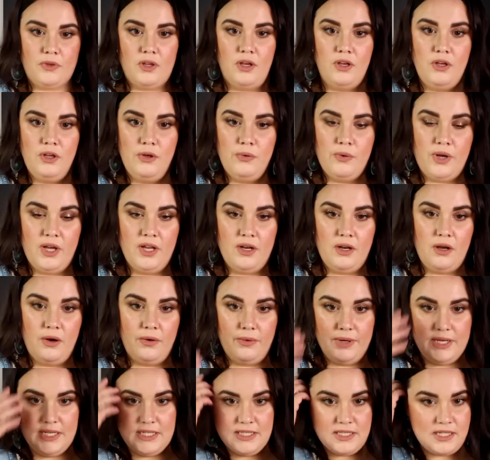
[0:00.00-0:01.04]
You can
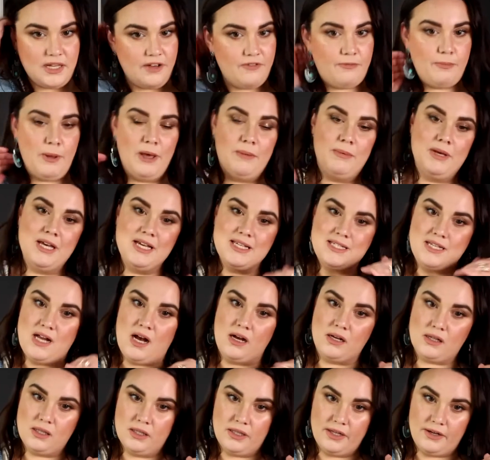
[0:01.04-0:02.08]
always, if baby is
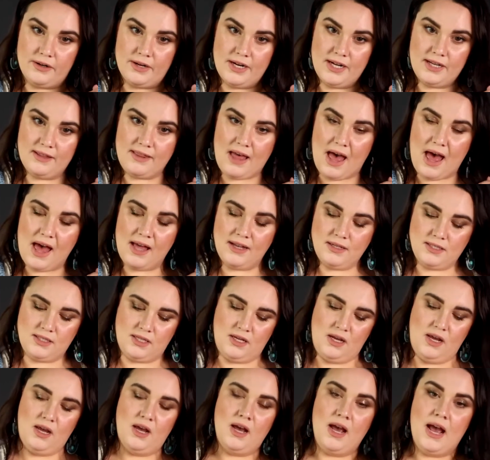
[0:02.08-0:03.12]
not clearing that
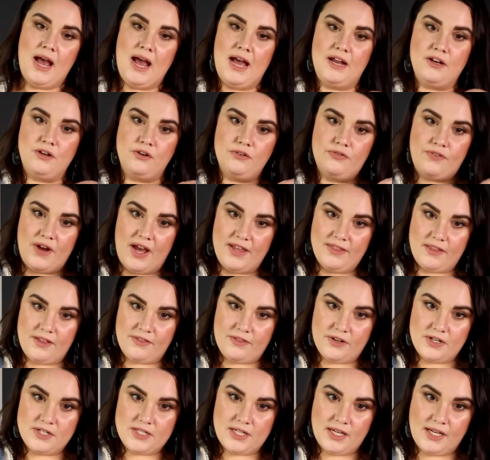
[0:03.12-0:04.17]
and you find that
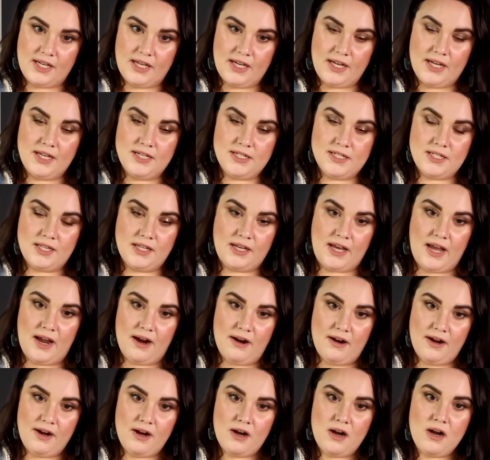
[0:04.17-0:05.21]
they're sinking into the
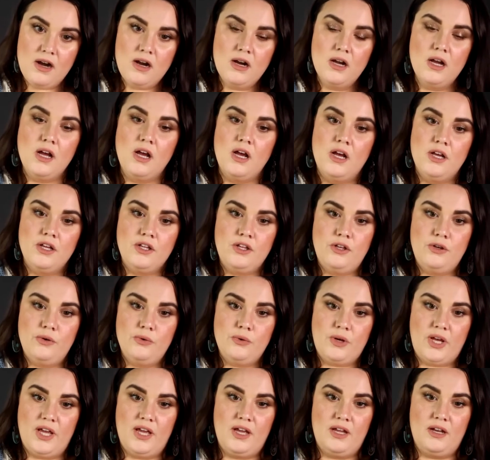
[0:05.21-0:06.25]
carrier, you
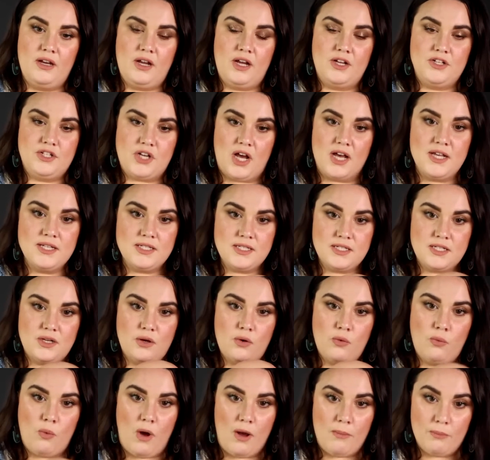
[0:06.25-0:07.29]
can adjust
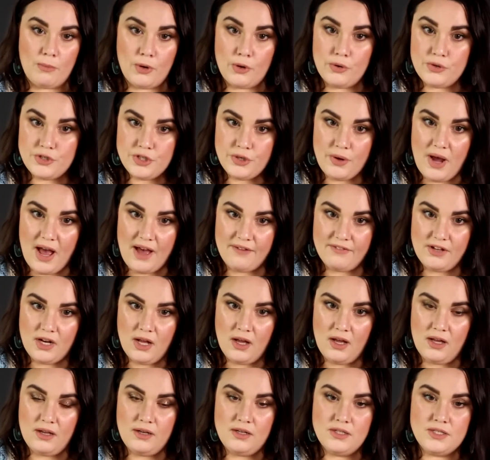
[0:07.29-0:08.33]
what mode you have it
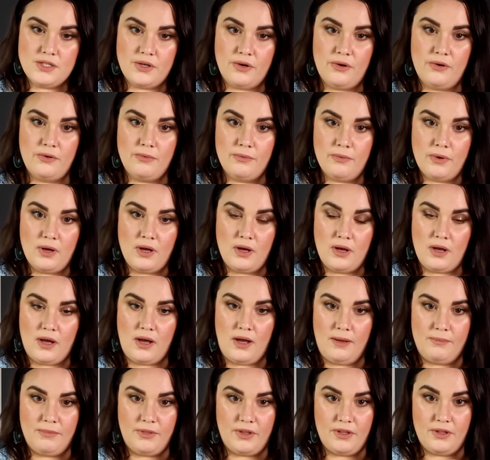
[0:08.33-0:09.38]
on, so
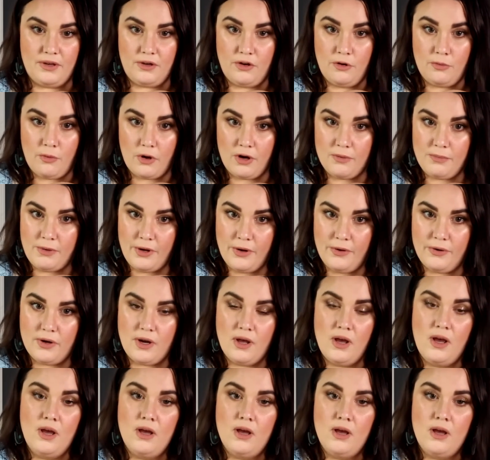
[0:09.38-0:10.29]
the newborn mode